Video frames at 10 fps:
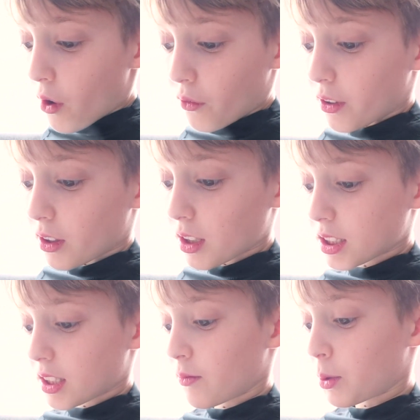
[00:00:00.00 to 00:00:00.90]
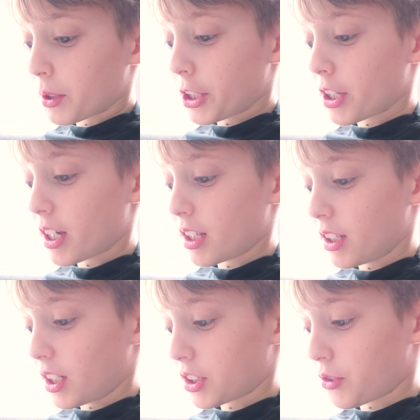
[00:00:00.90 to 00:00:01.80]
Fearless and fortunate in
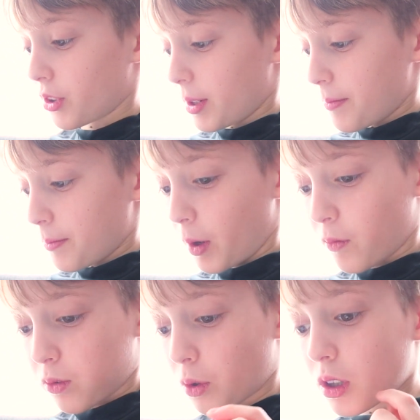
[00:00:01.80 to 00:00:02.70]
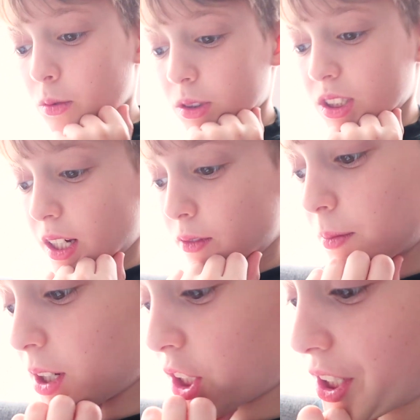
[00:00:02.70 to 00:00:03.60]
the extreme, but Flora was
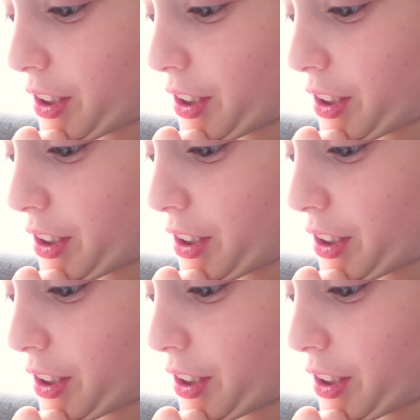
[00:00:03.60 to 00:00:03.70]
never much